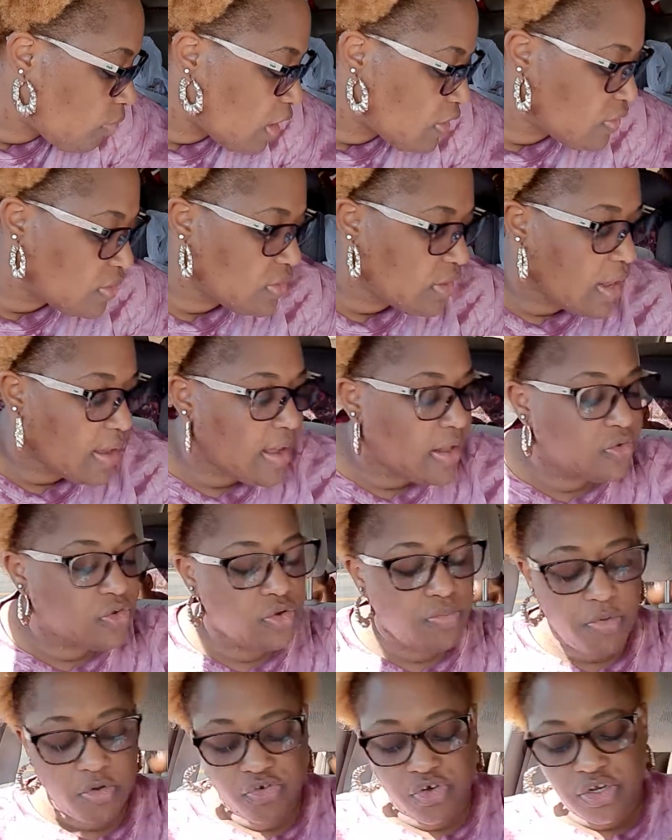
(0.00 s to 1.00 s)
See, I got 2
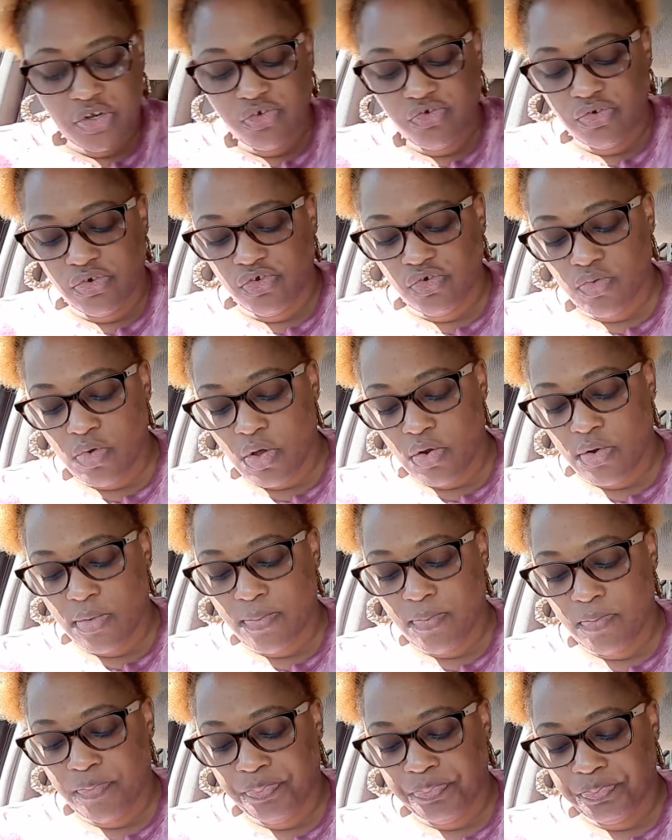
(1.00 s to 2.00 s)
more chicken strips. You want them?
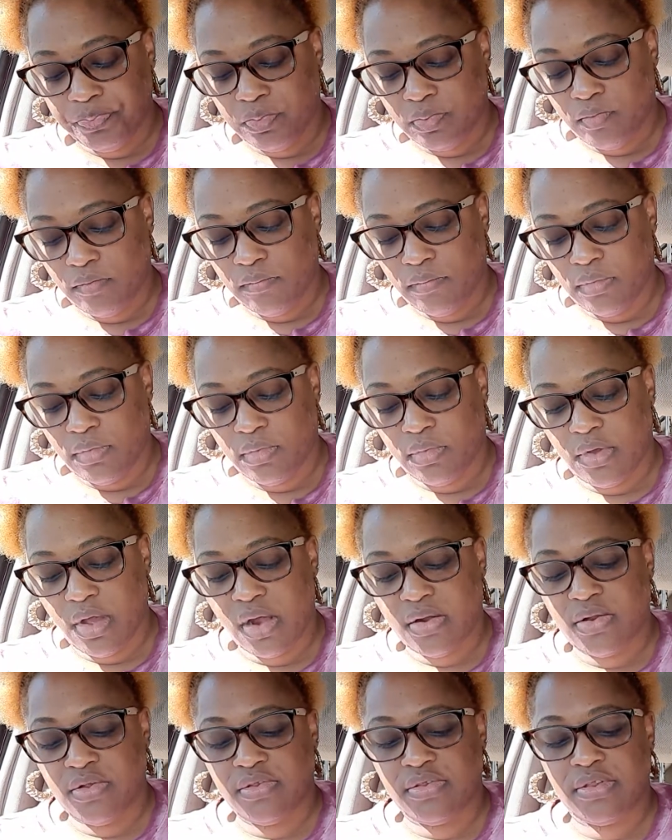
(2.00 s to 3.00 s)
I
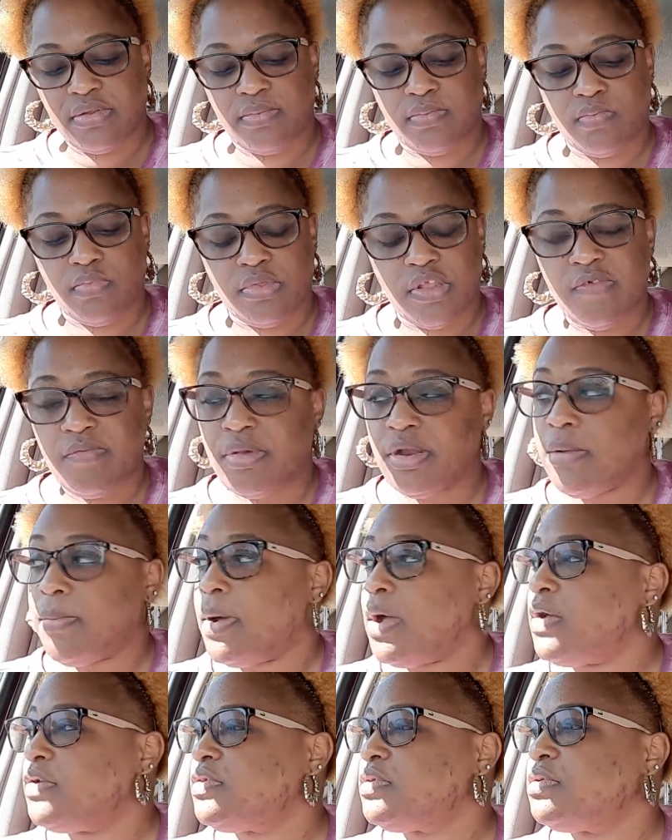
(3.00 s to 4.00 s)
just leave them in the
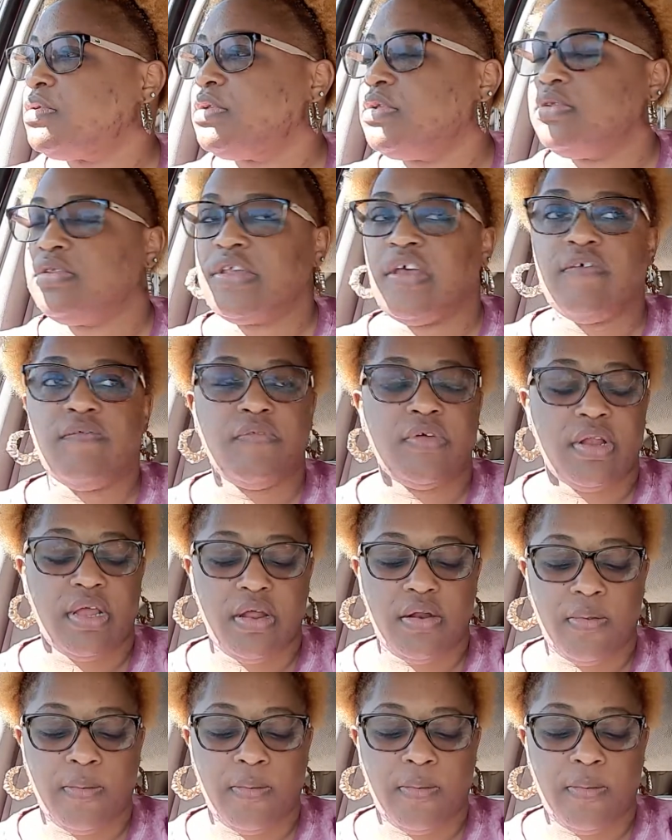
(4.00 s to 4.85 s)
box and save them for later.